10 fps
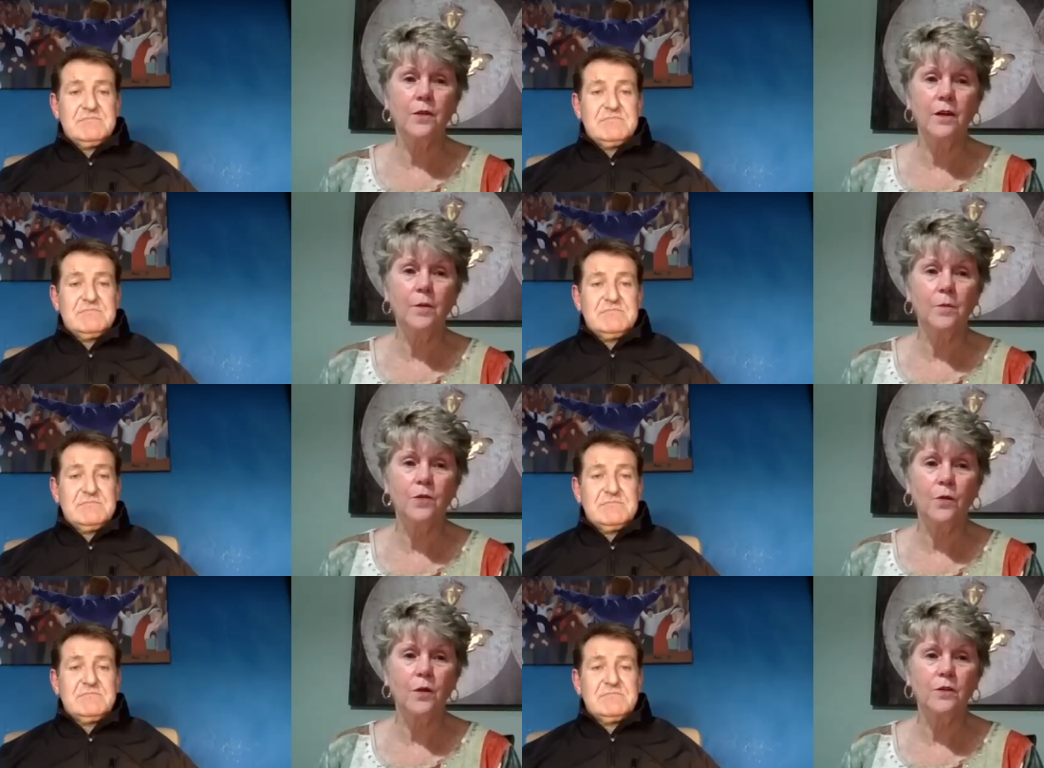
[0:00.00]
Speaker 1: with him.
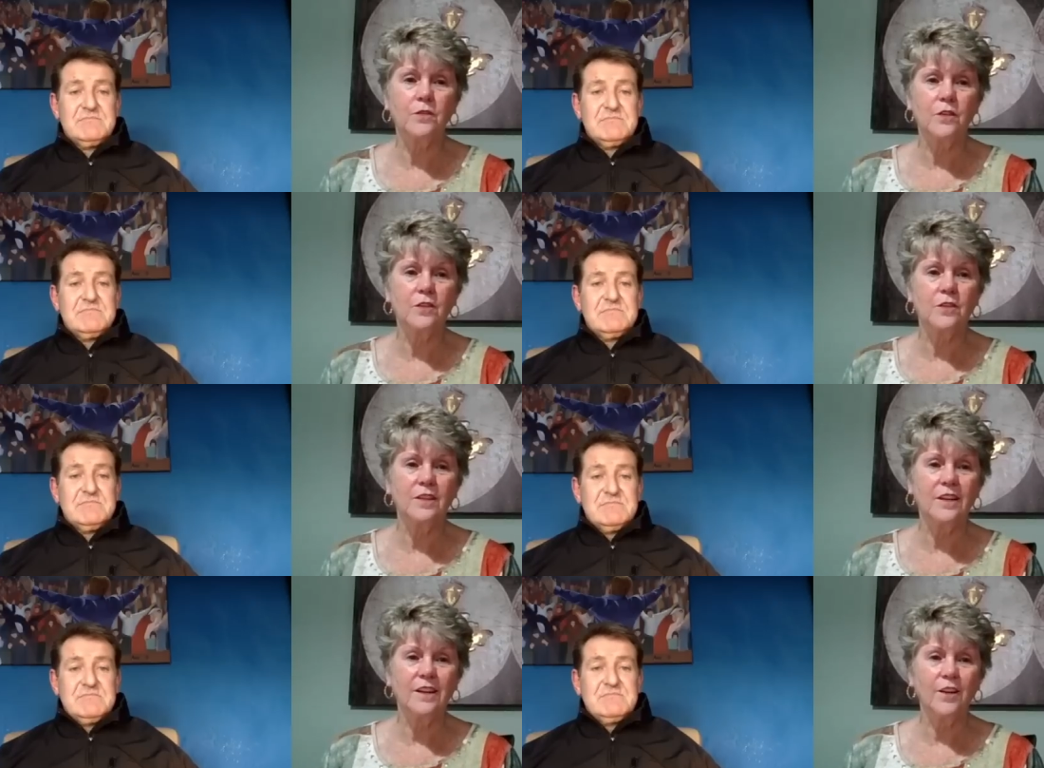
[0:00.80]
So it's just,
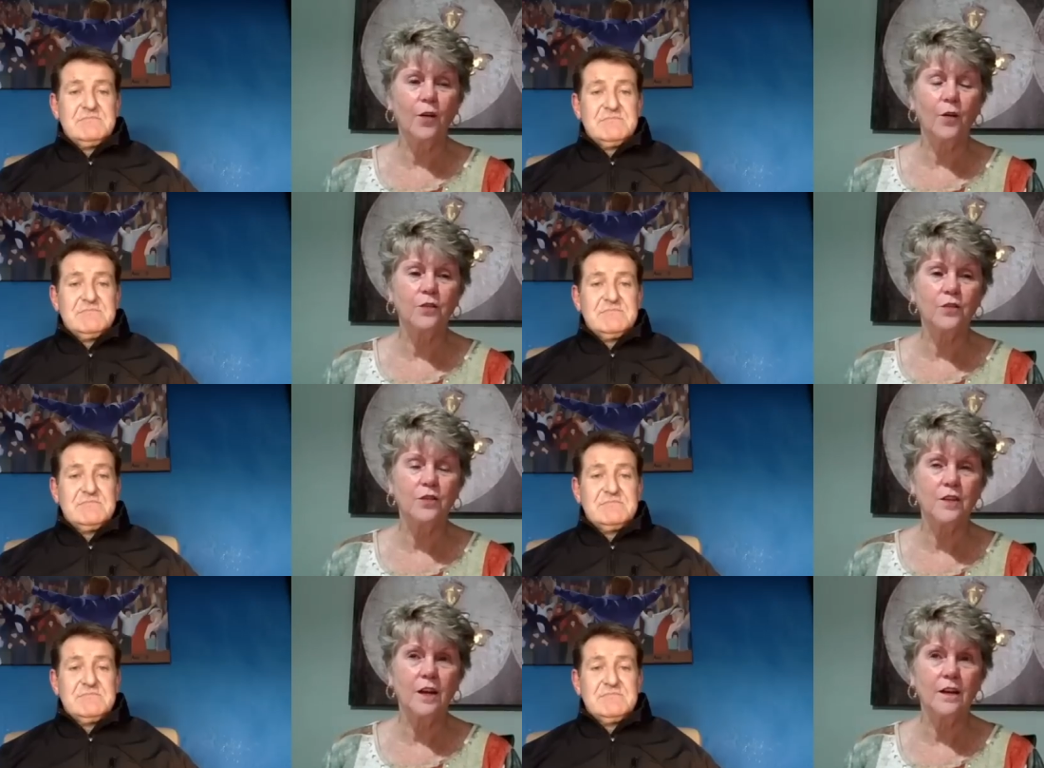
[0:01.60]
you know, it's
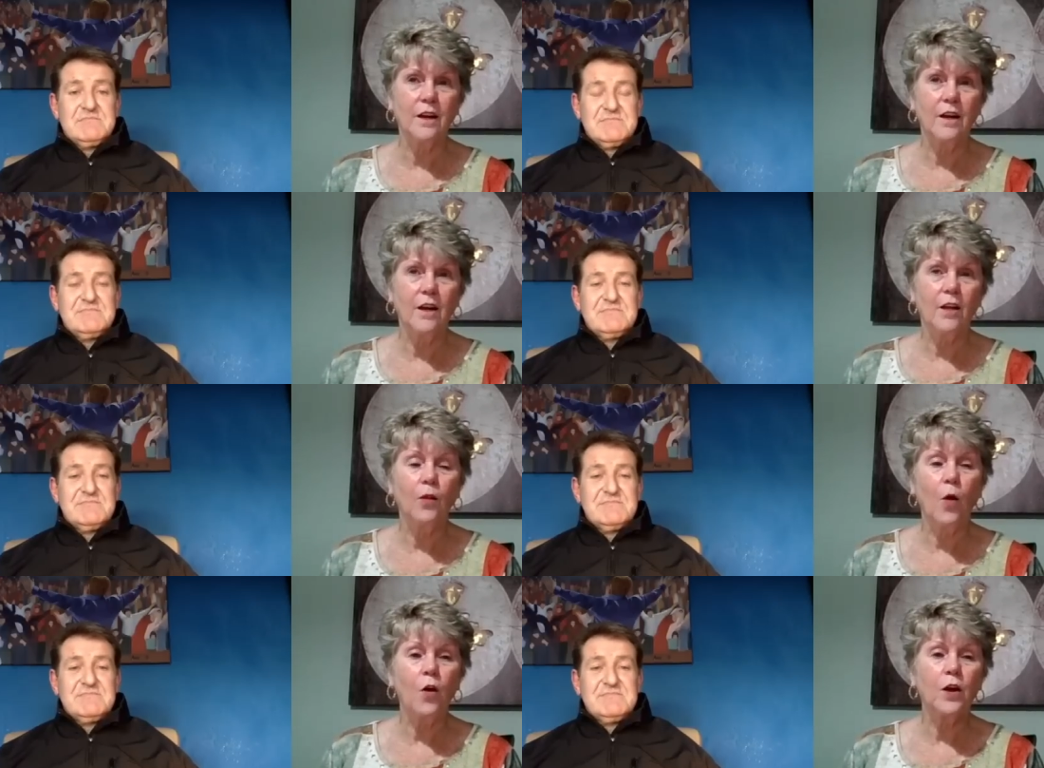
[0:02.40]
just that
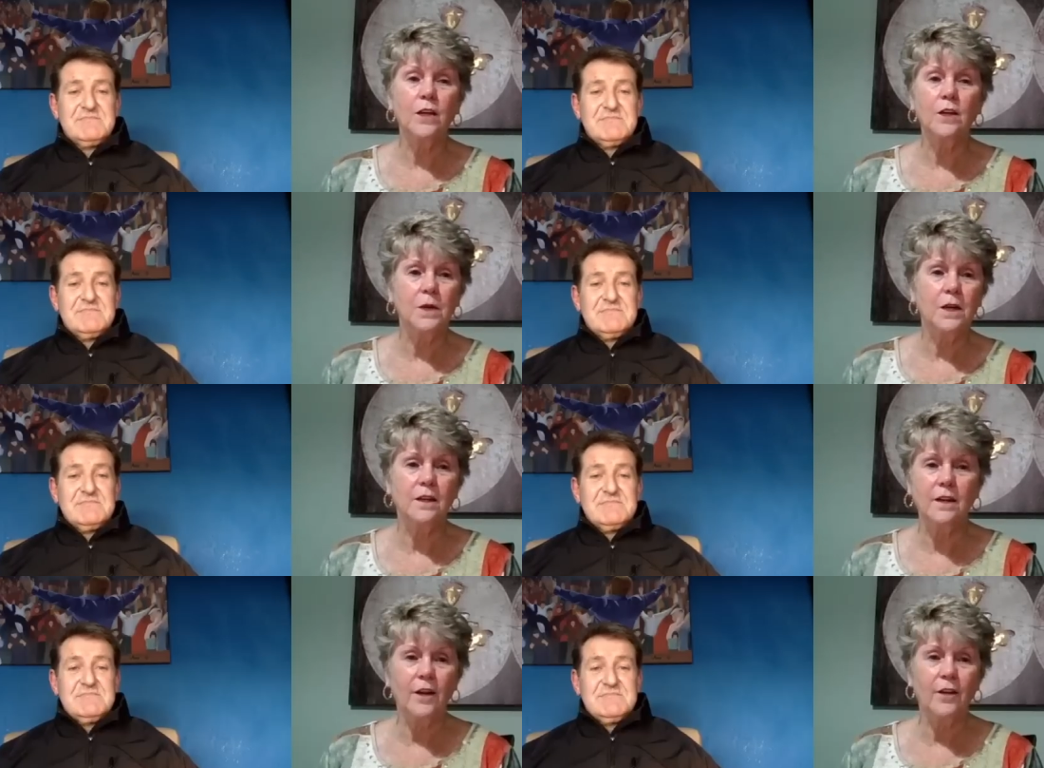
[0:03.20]
longing to be
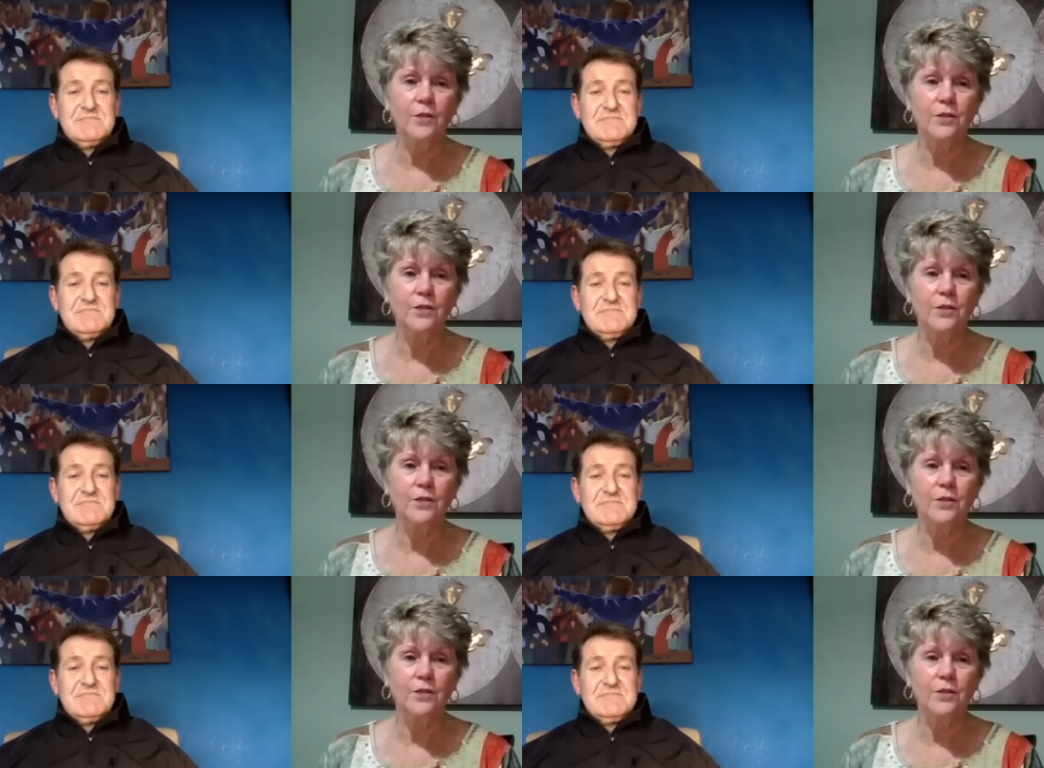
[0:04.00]
together.